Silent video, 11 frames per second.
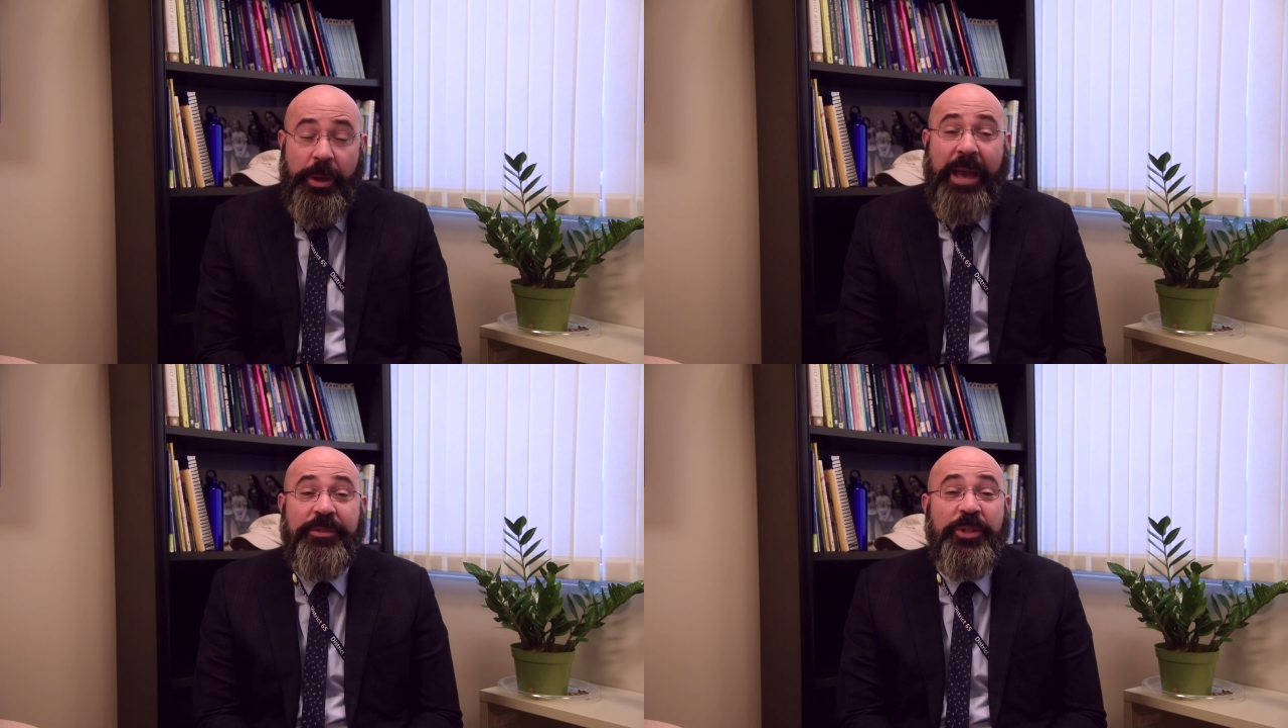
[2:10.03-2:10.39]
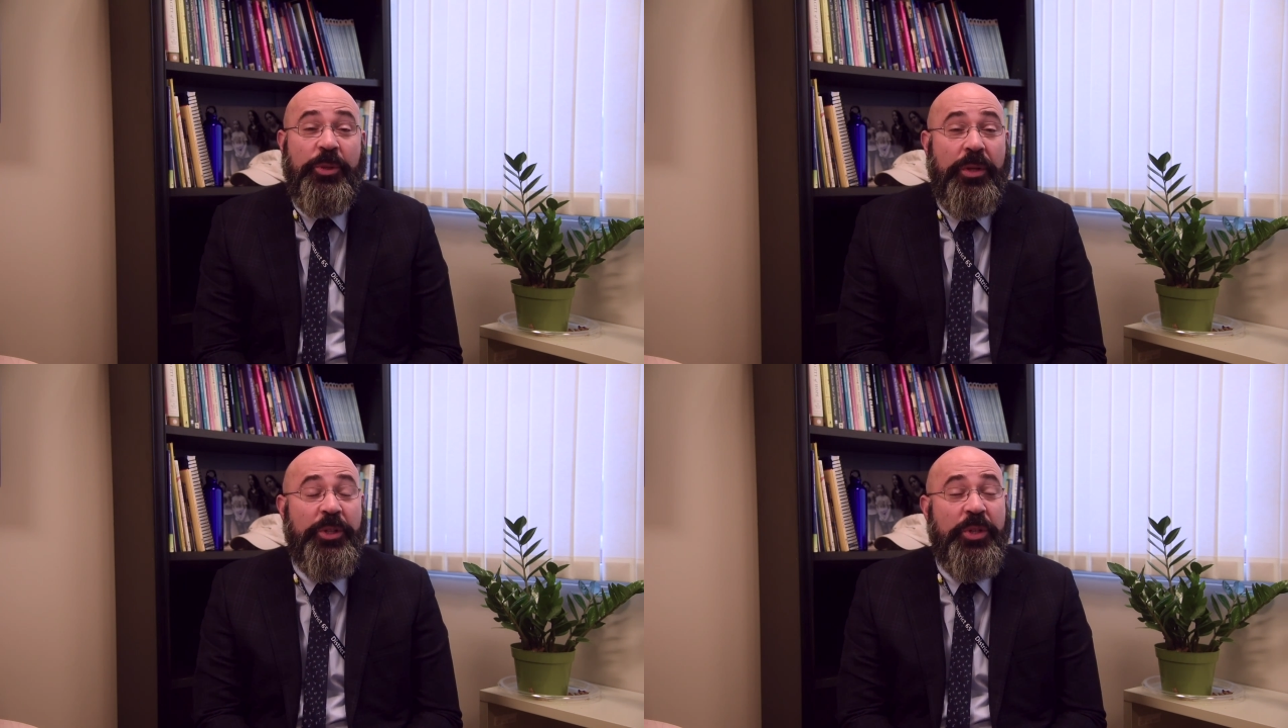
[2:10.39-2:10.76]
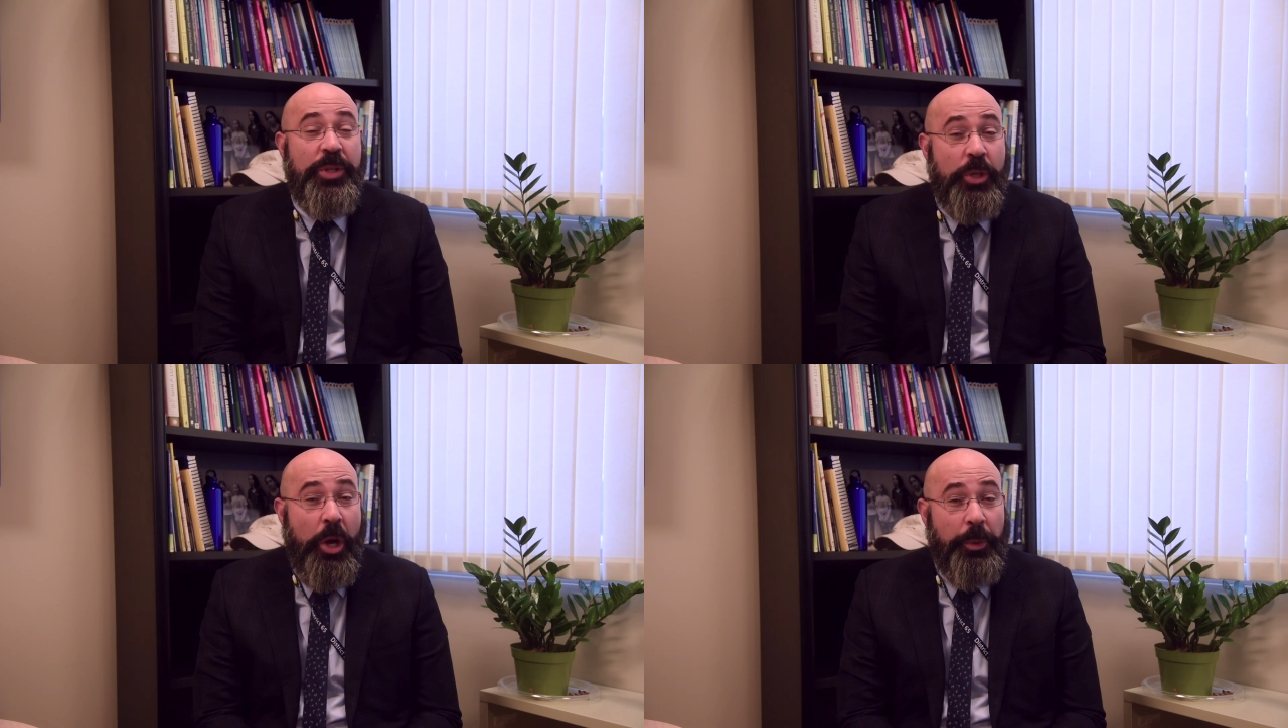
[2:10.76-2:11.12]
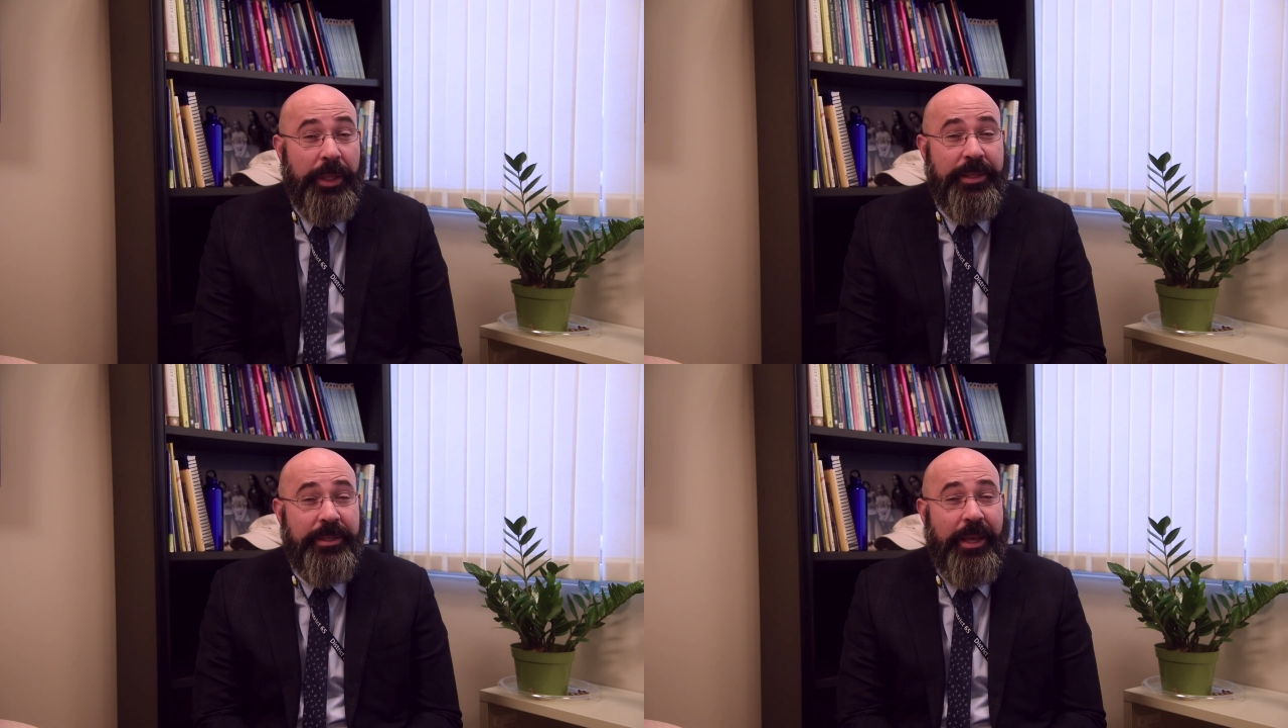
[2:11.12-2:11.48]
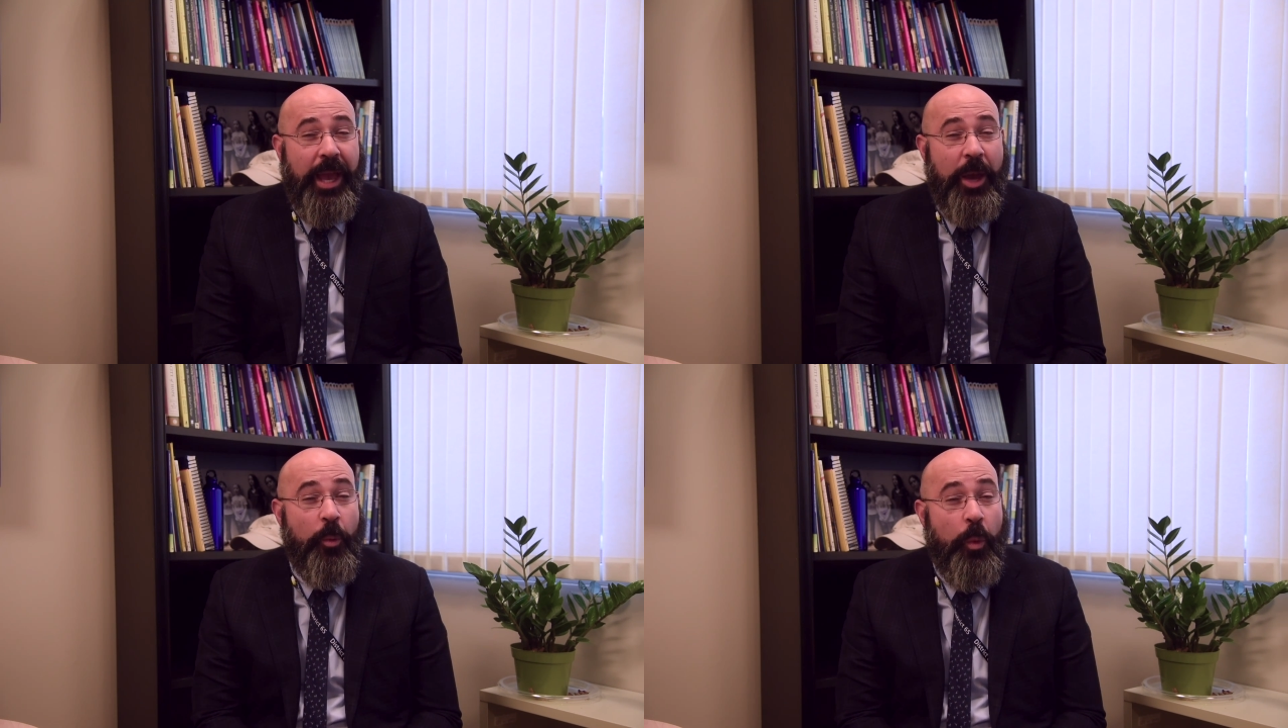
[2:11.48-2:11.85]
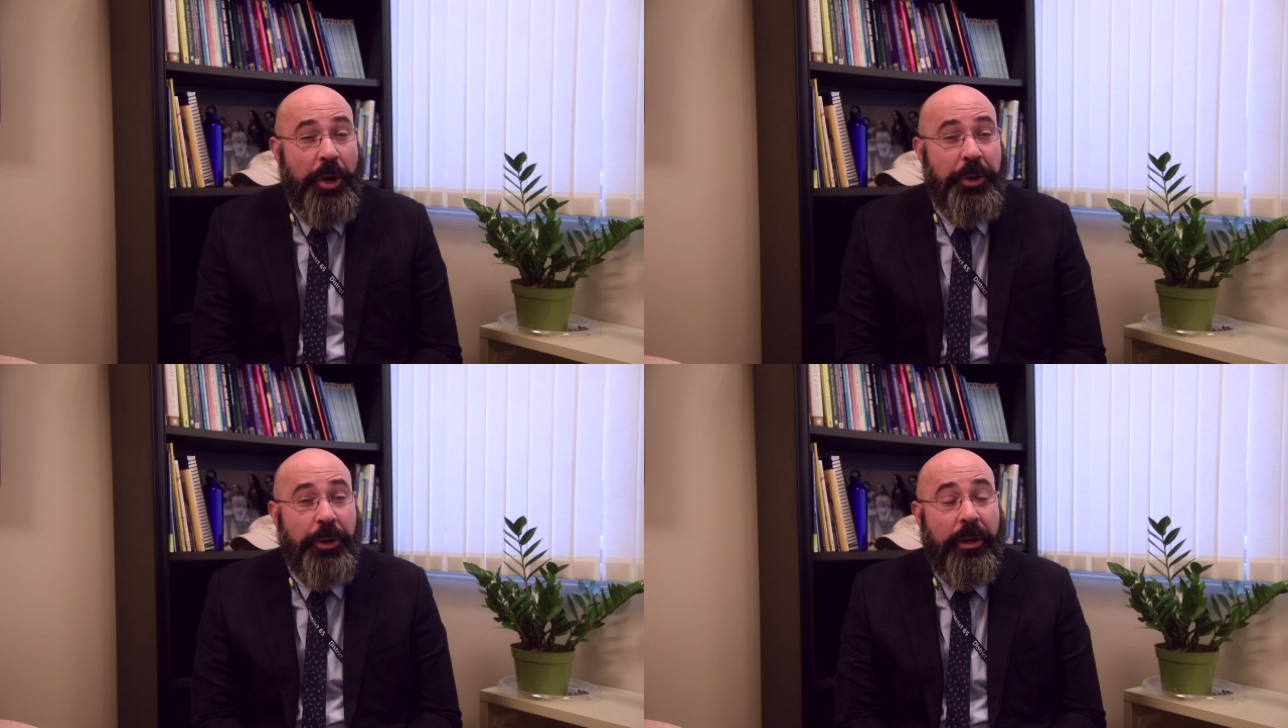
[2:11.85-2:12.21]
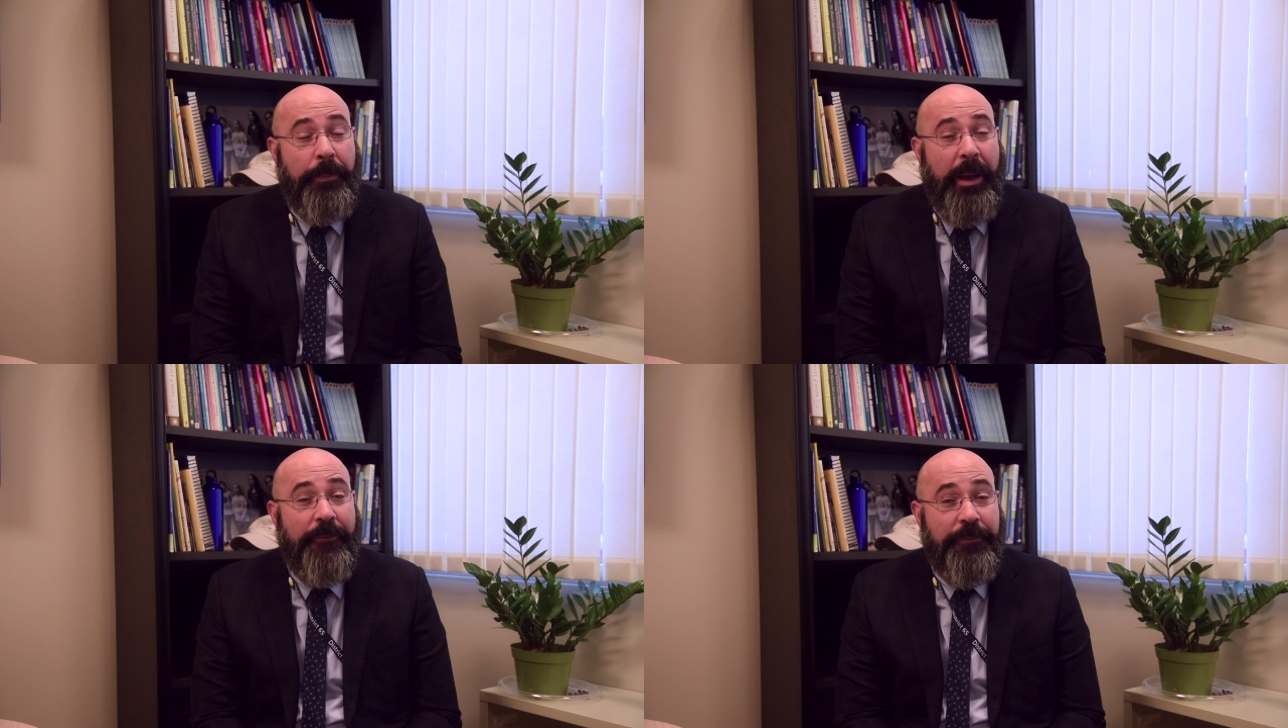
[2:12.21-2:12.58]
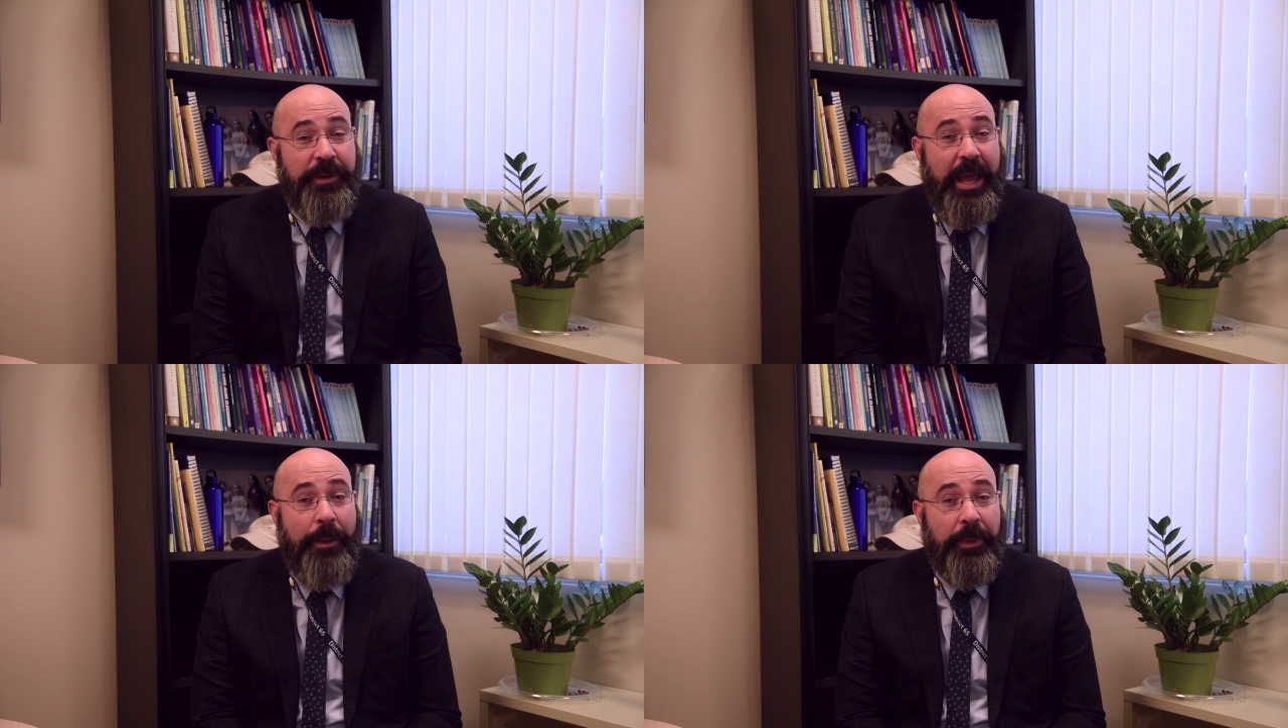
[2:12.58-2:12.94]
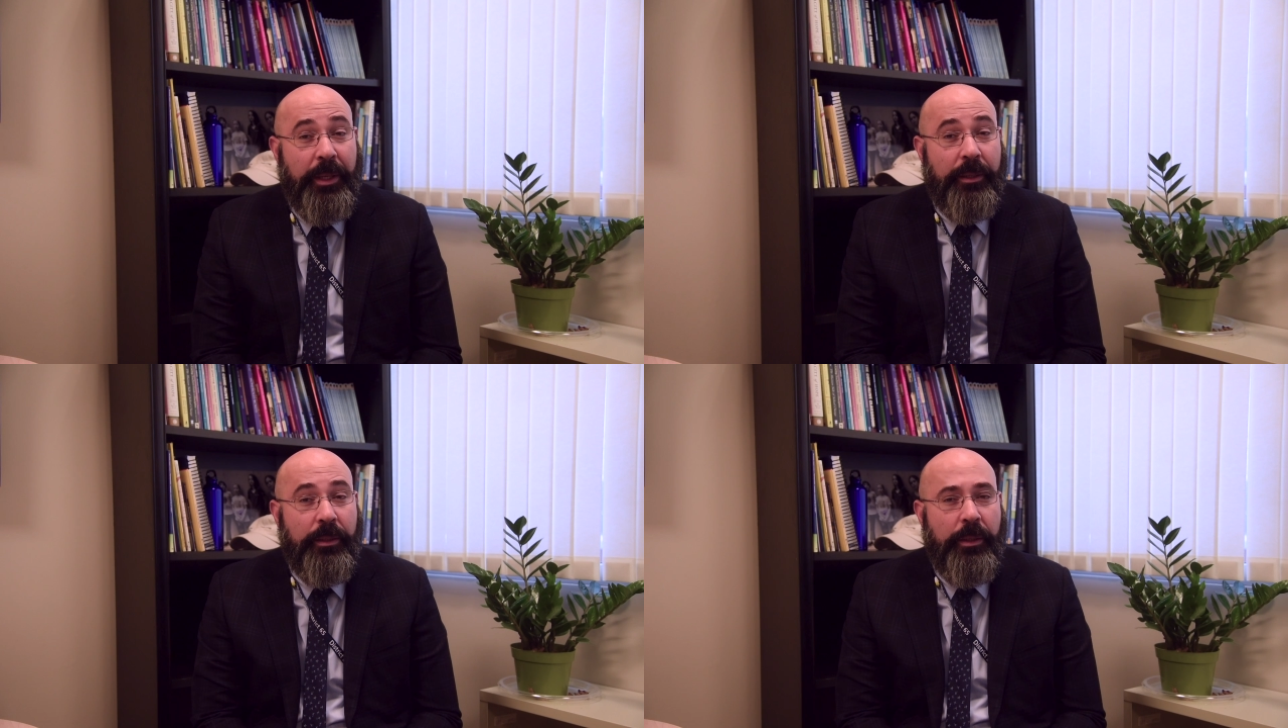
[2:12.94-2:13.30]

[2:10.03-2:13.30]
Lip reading: have students notice and wonder about phenomena,